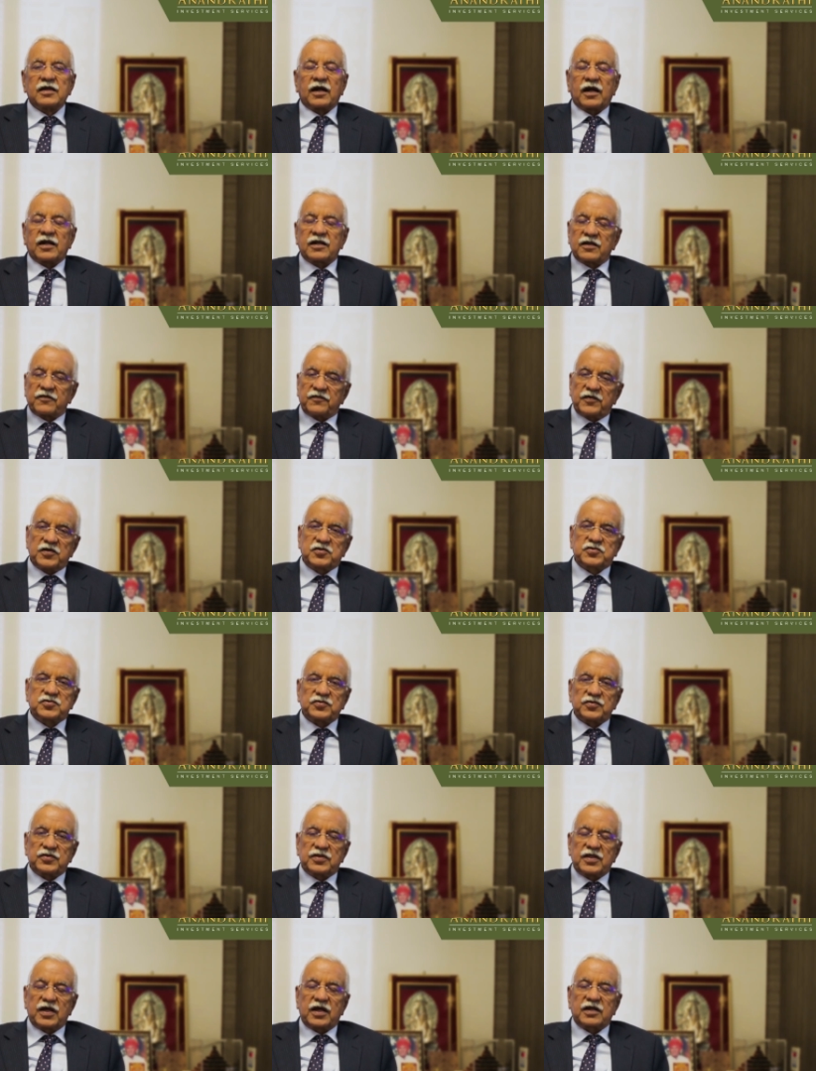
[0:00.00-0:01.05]
under which
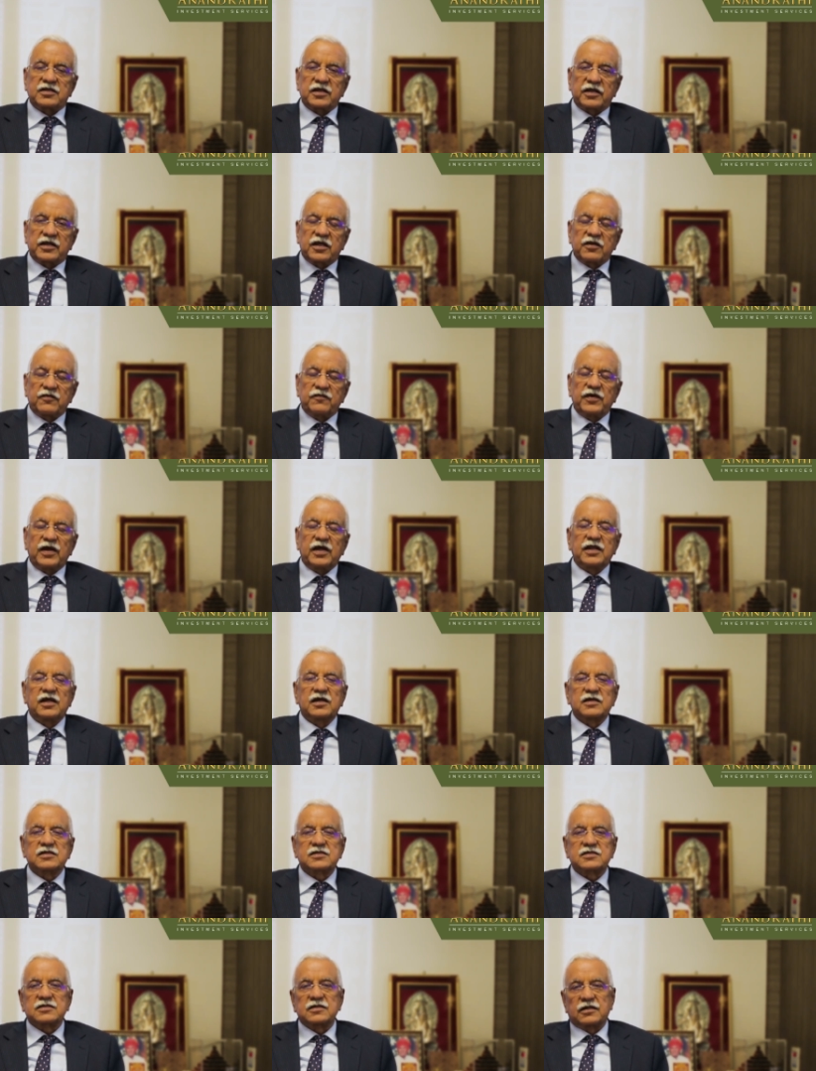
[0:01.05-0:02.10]
they are taking
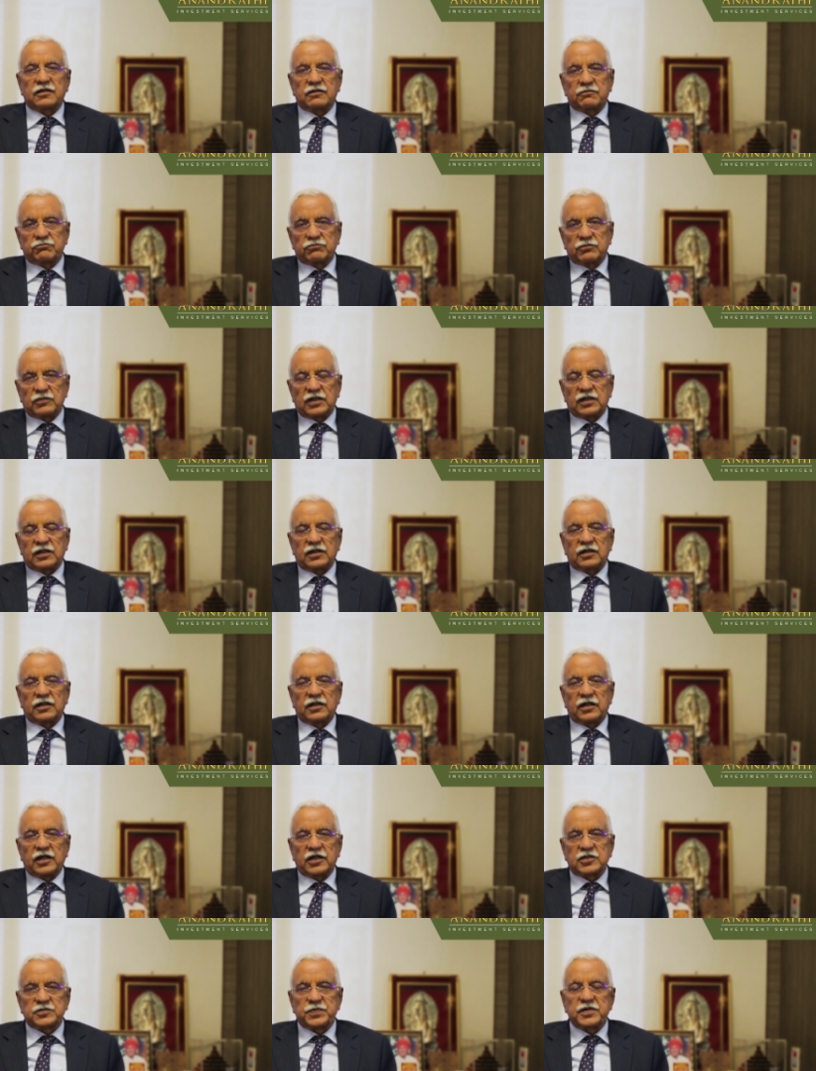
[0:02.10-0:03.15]
various
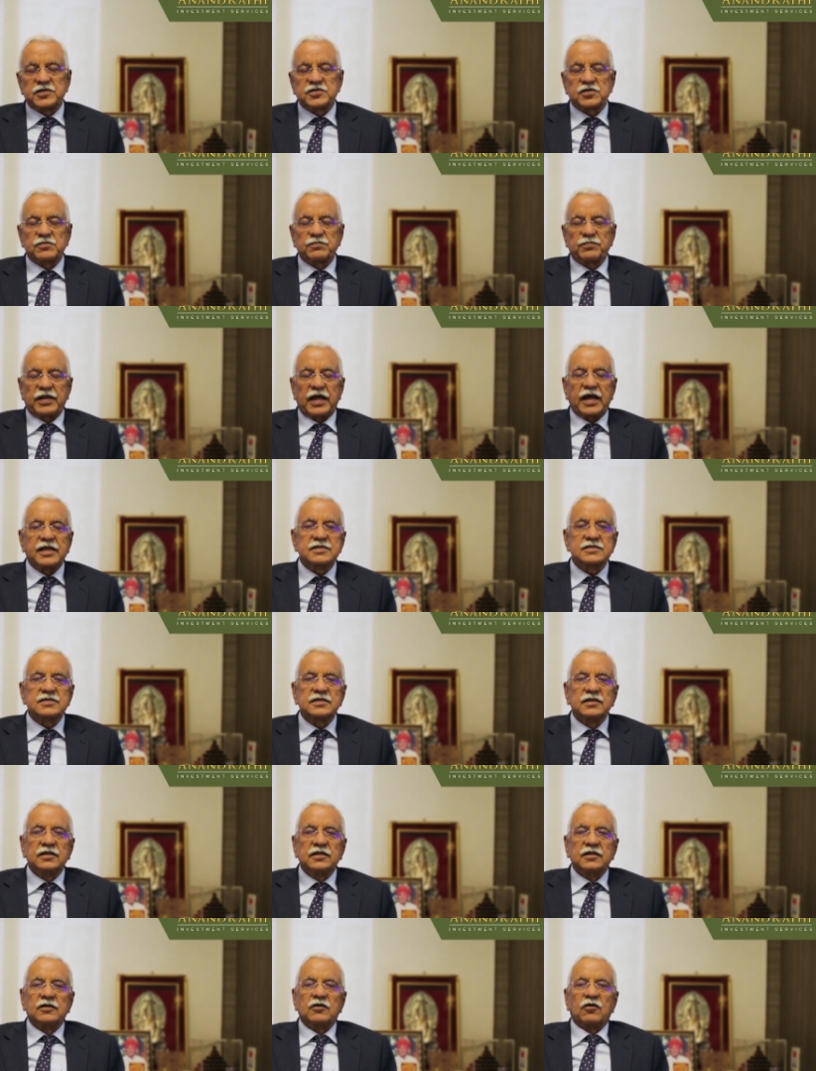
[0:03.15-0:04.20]
uh, expansion
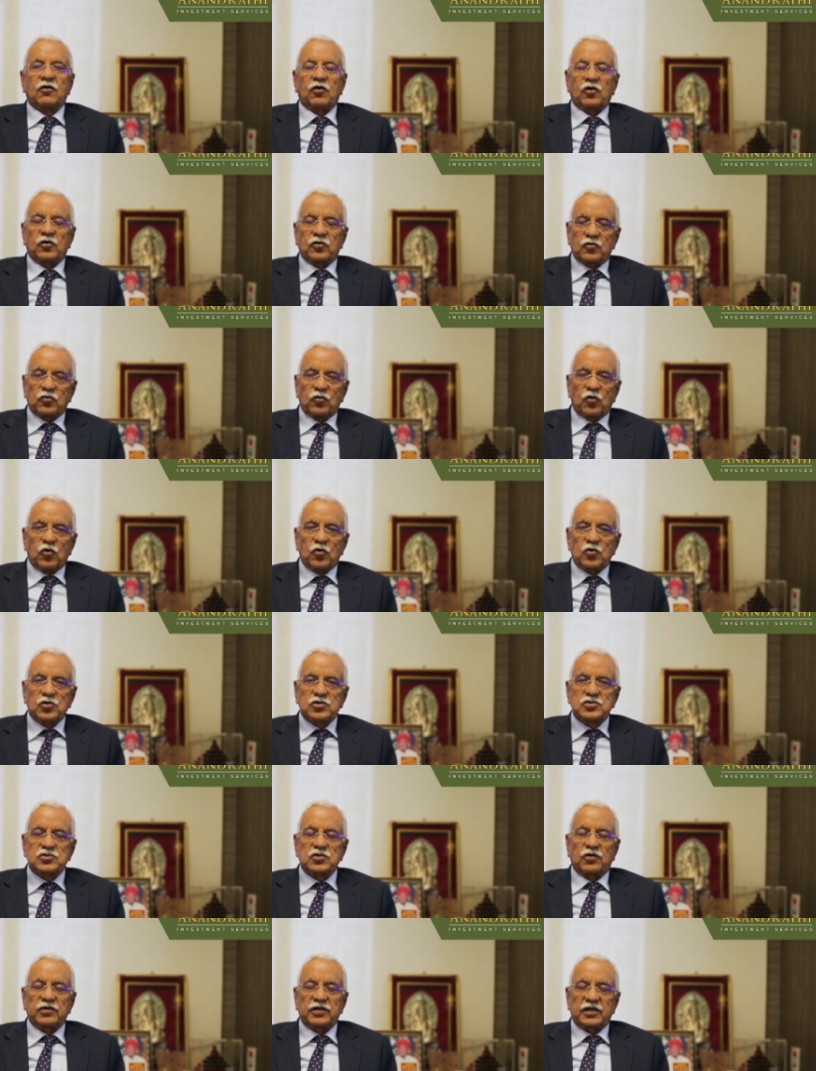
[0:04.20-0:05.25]
plans on
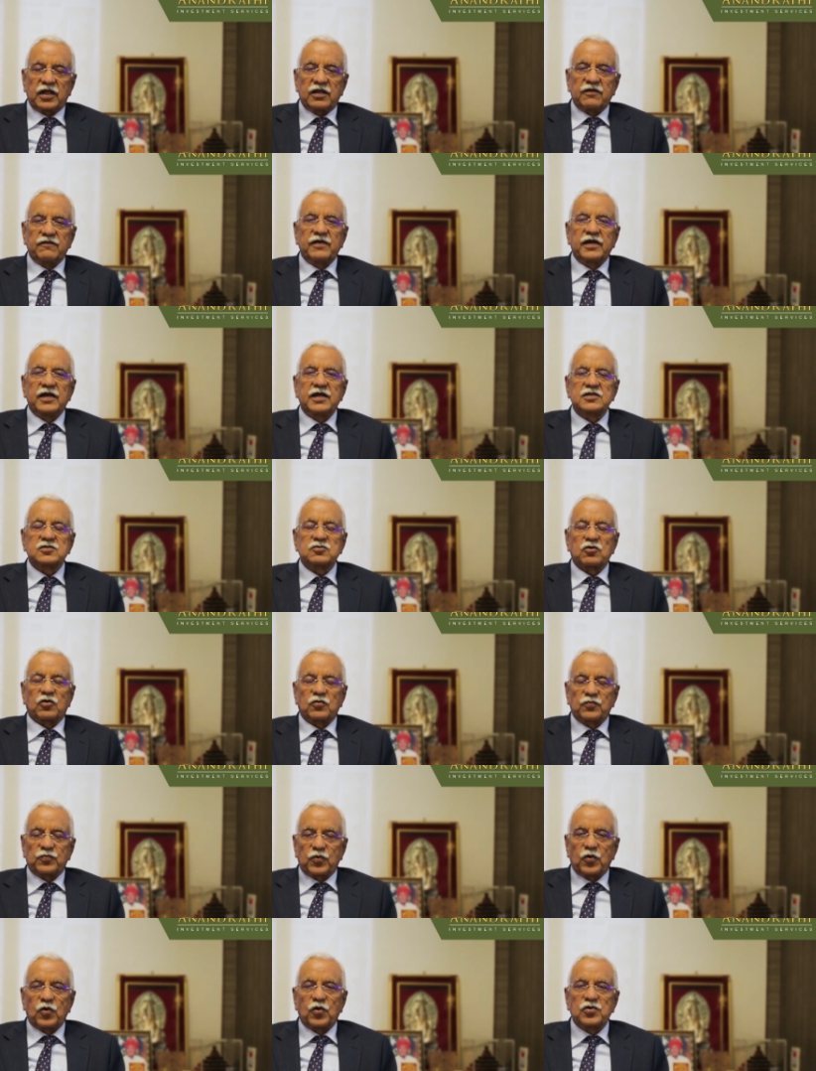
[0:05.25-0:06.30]
roads, on railways,
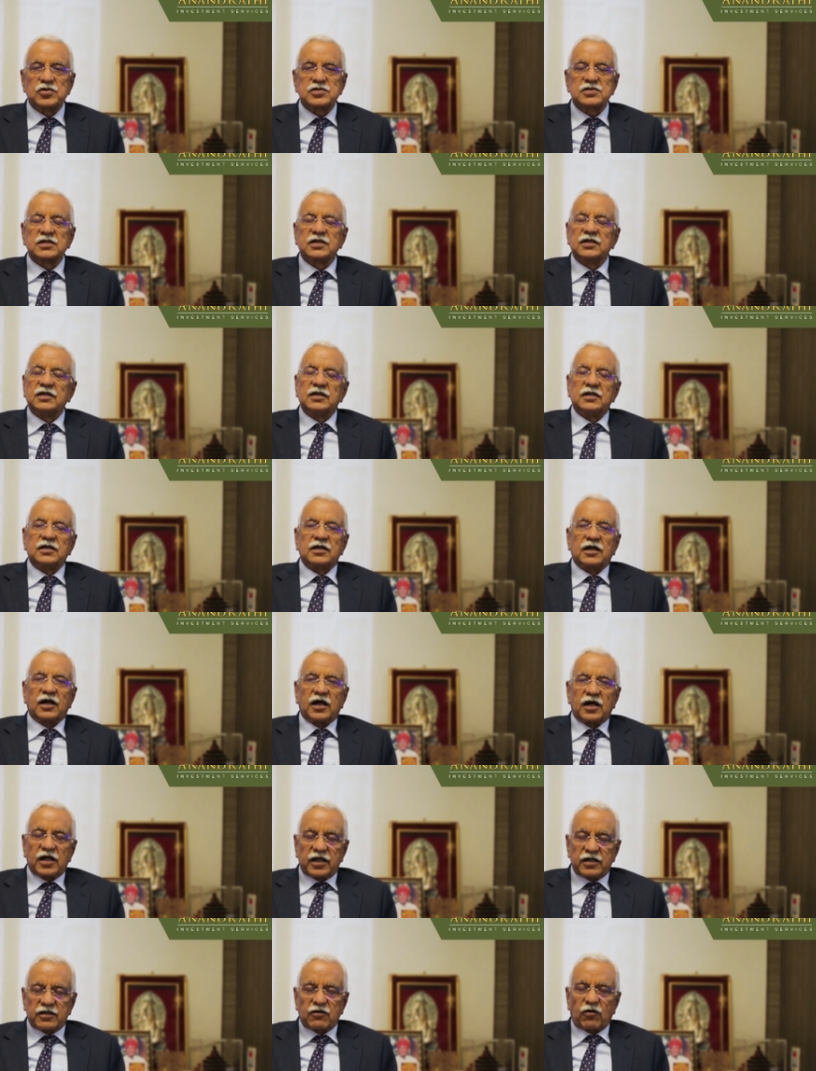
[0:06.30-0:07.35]
on ports,
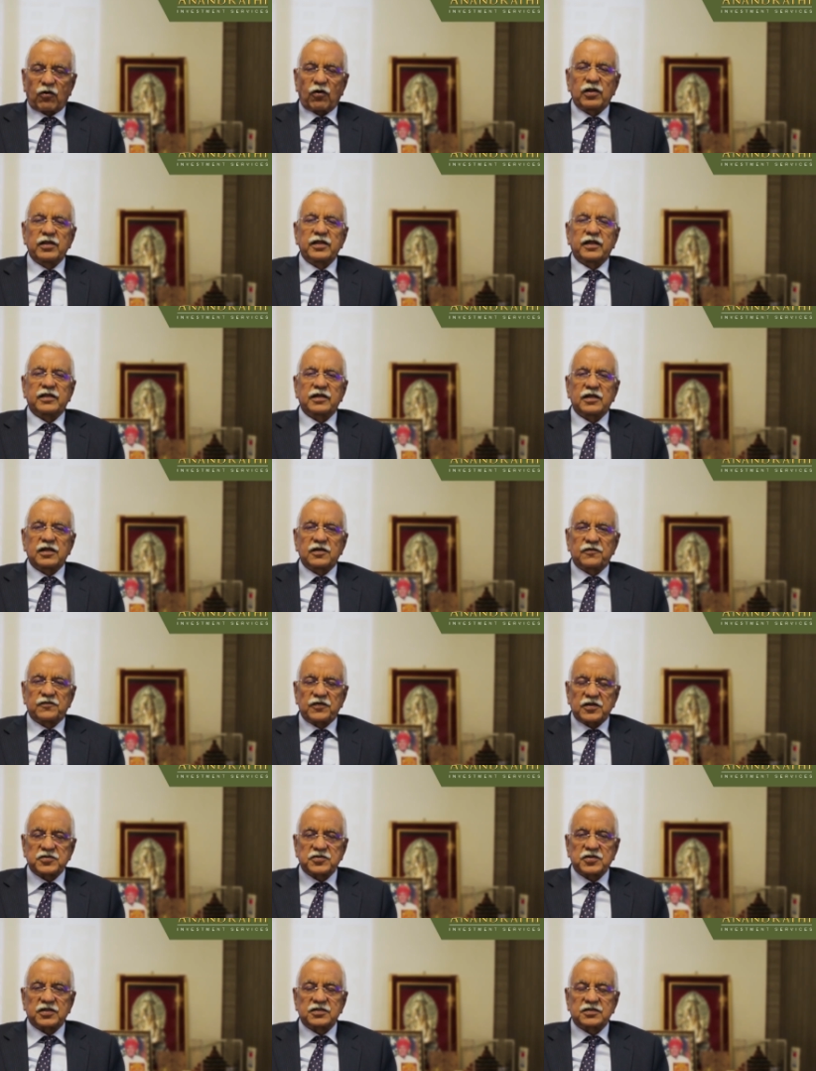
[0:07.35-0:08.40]
and all the other
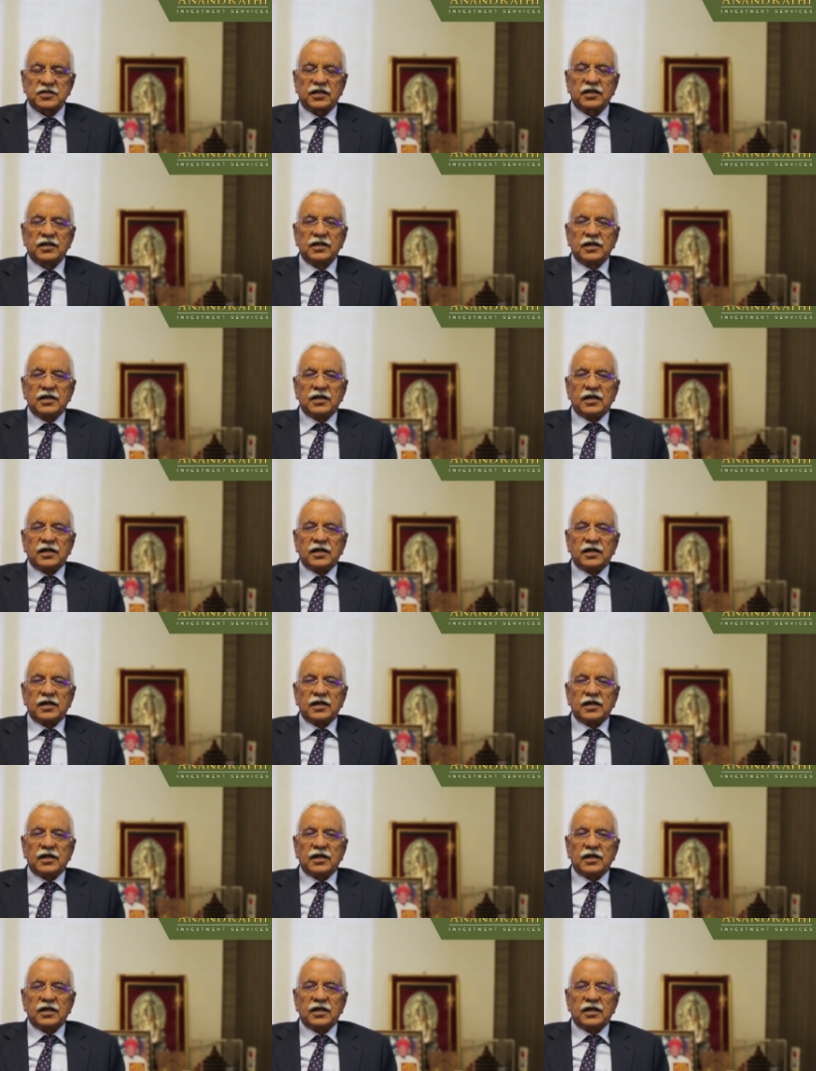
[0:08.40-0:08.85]
infrastructure.